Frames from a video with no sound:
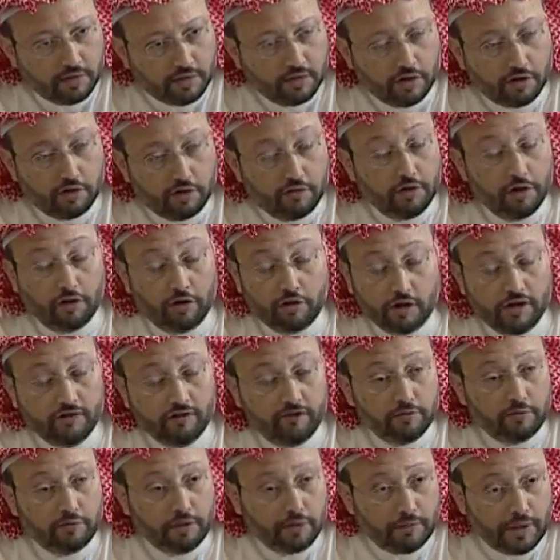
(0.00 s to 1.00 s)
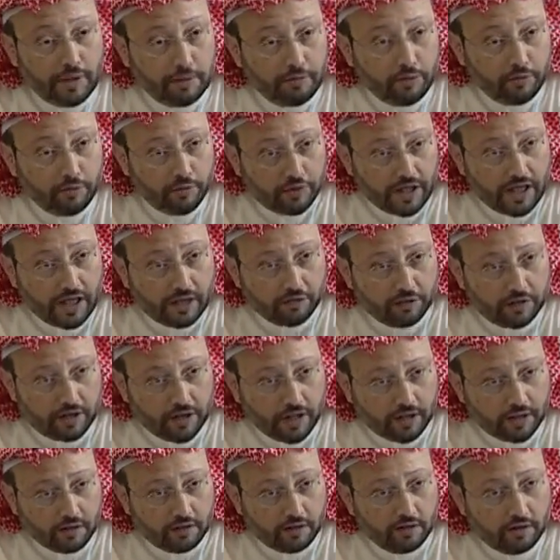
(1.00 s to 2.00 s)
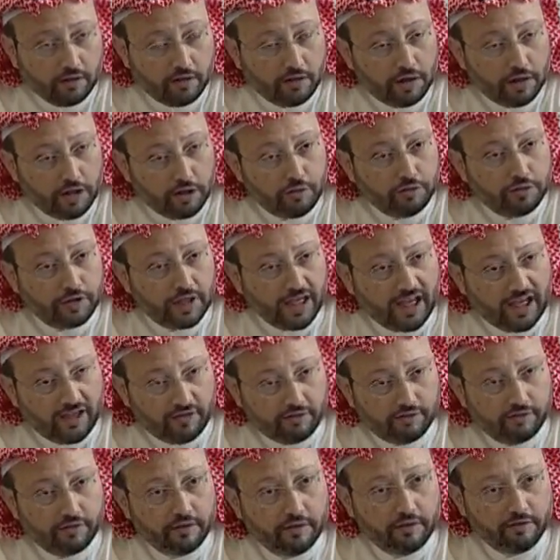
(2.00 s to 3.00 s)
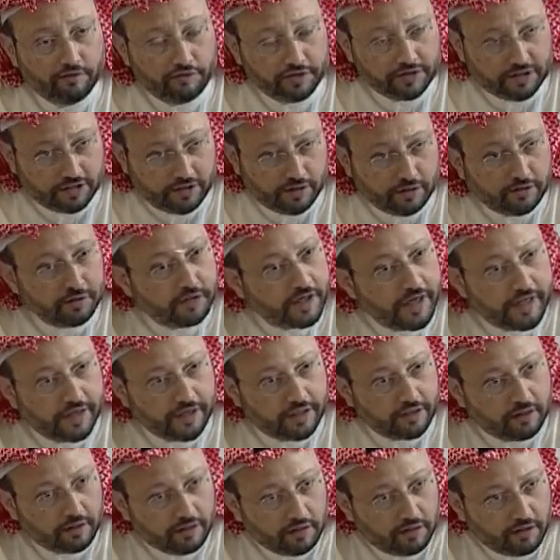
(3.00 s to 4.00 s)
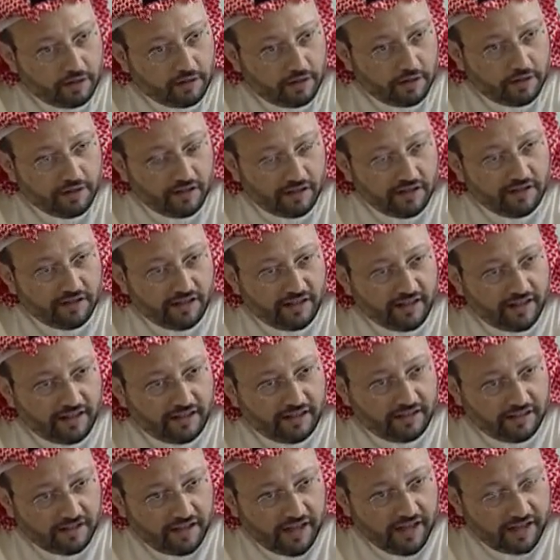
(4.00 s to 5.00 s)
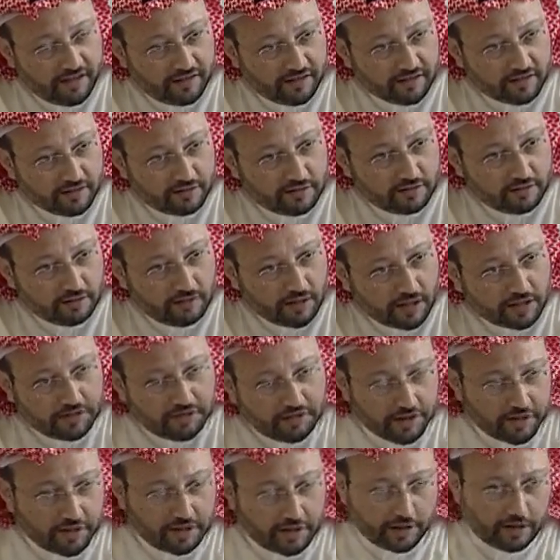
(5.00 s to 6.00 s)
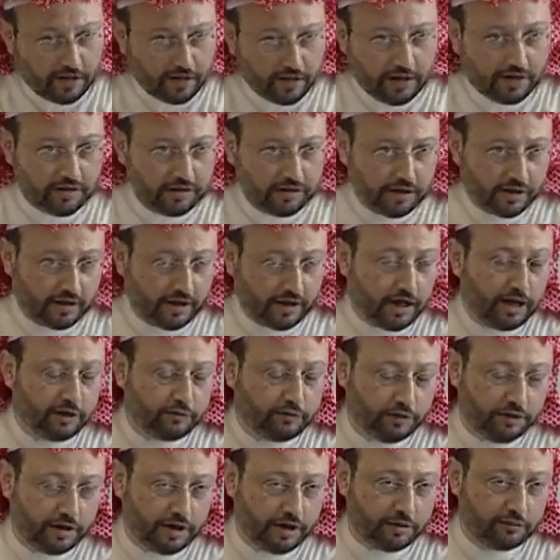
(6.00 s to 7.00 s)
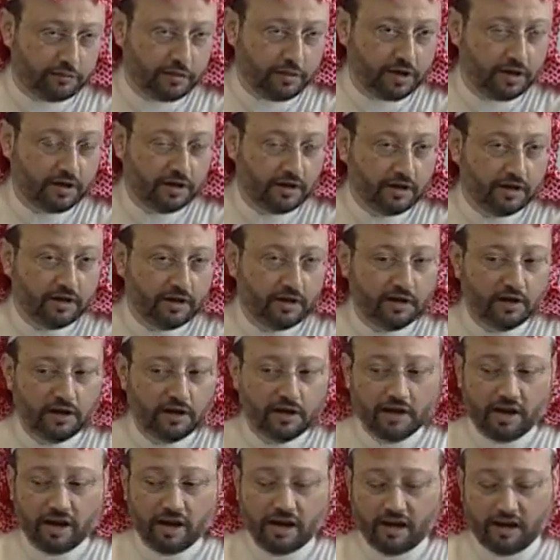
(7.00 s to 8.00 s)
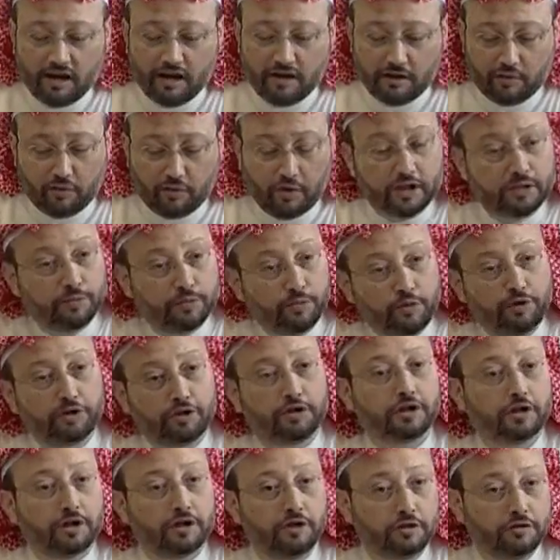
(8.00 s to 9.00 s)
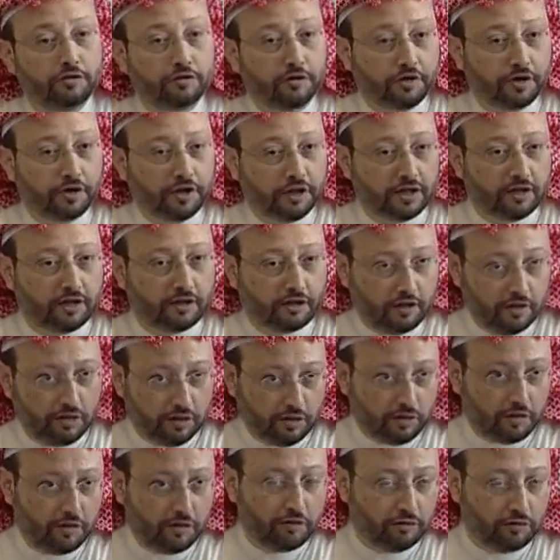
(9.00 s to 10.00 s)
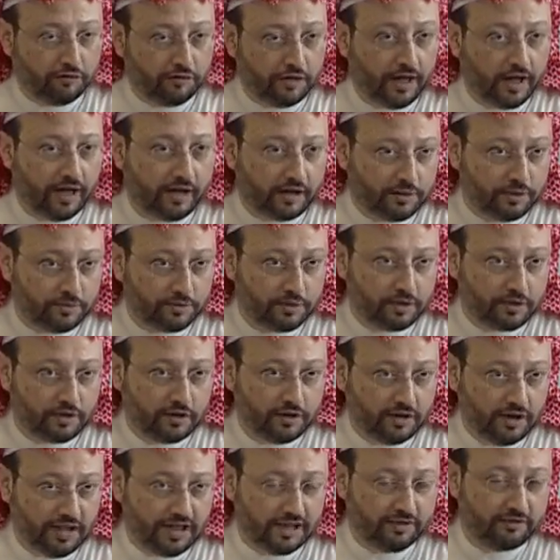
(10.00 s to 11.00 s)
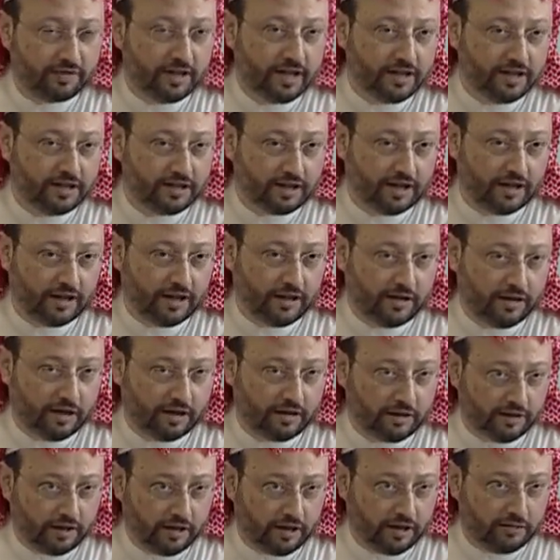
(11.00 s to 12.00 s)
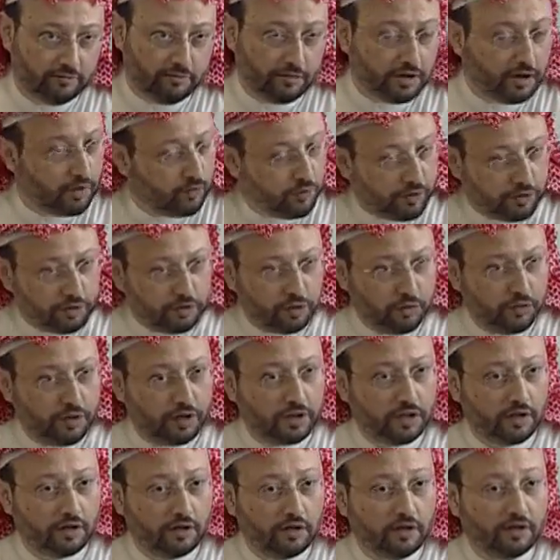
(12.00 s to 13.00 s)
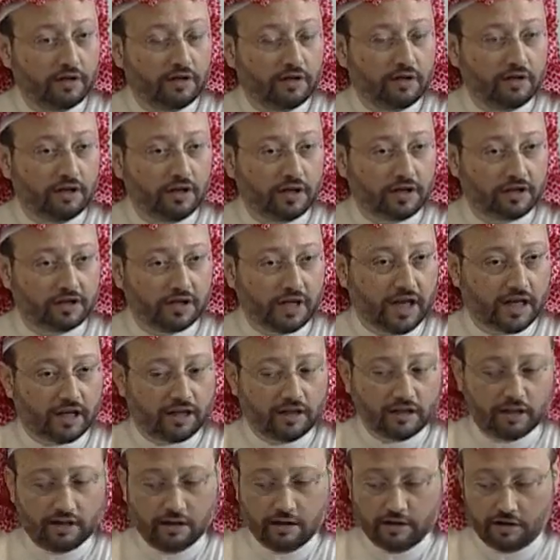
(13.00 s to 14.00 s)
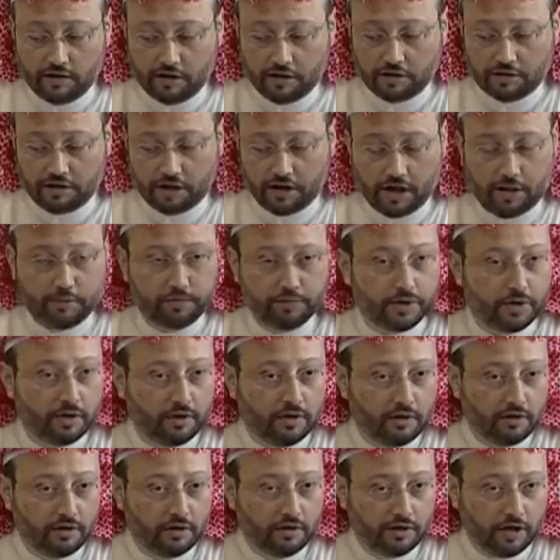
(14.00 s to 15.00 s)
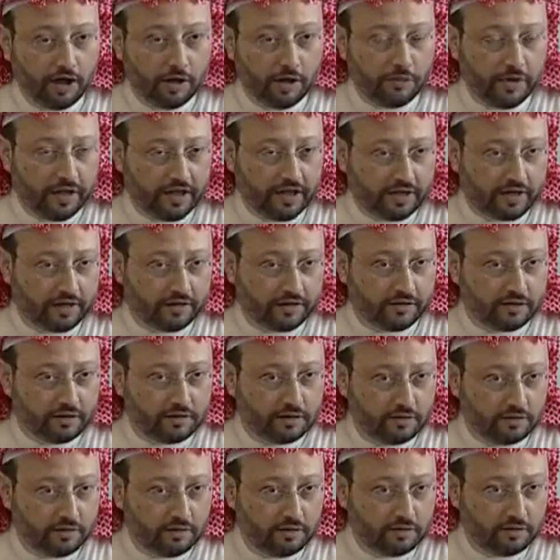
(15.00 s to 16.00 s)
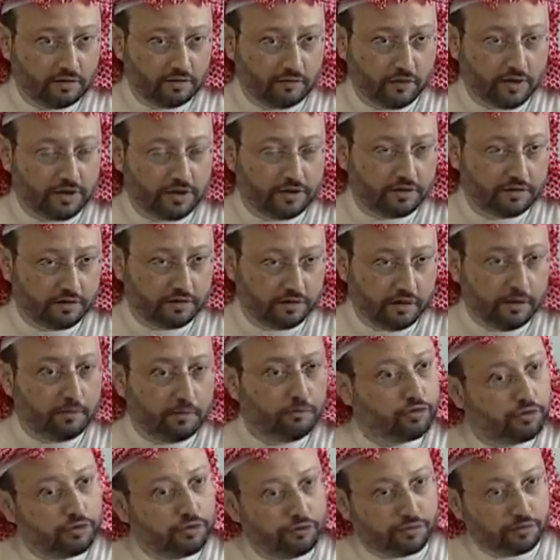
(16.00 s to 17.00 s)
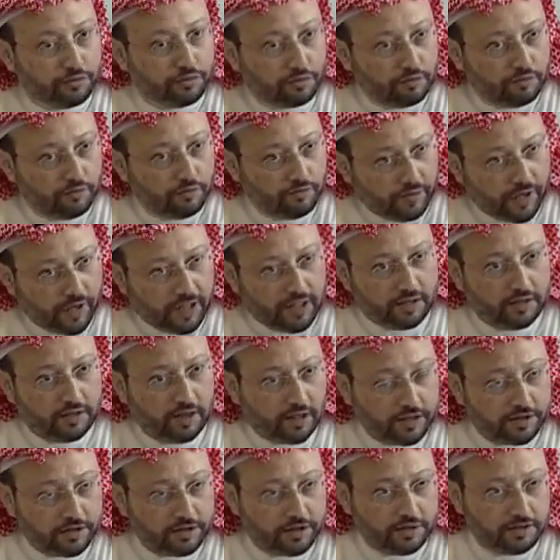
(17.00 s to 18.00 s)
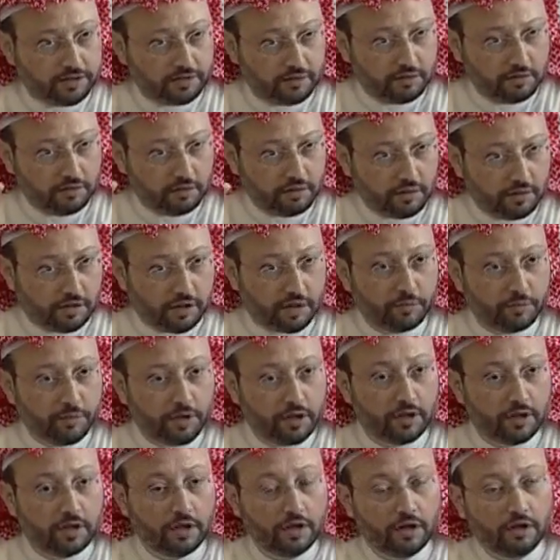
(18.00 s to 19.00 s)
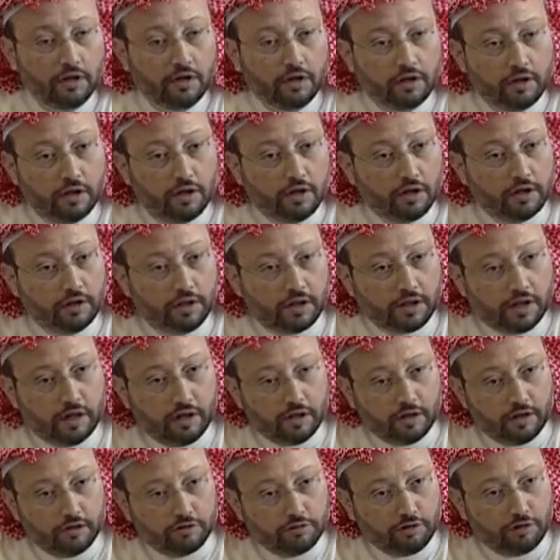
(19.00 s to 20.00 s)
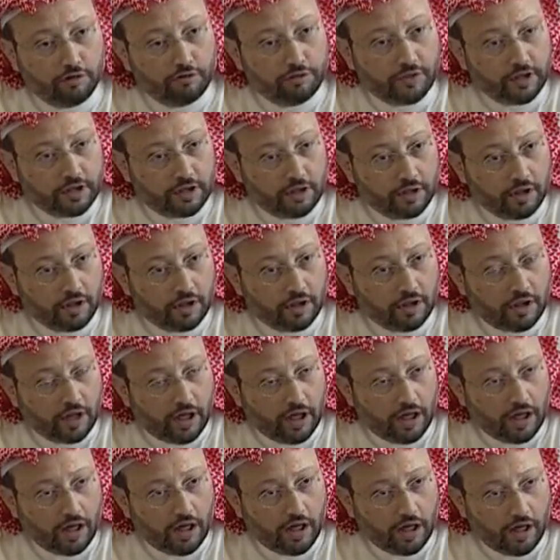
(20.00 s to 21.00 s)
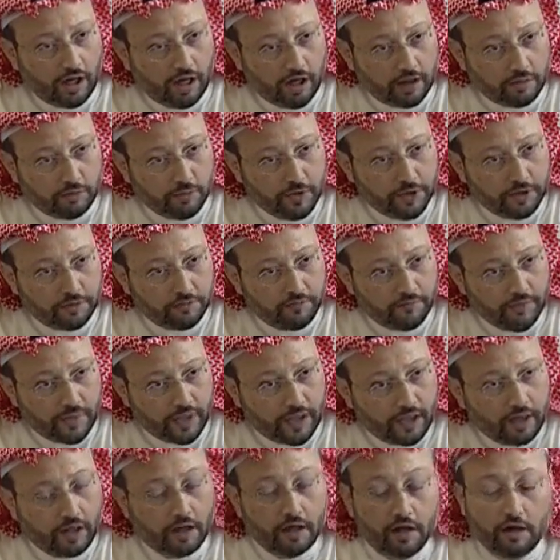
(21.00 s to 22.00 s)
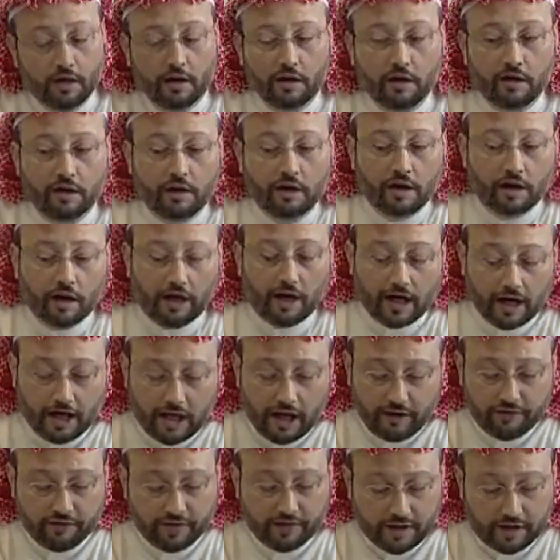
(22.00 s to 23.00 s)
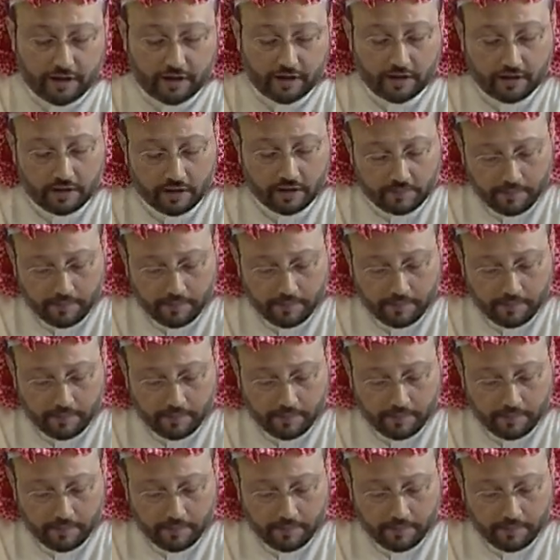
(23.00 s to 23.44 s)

or even maybe without that, he would have visited Reagan in the 1980s and check hand with him. It was politically correct, the role of the Arabs in Afghanistan at that time. They were doing exactly the job the Americans want them to do: fight the Russians, cripple the Soviet army. After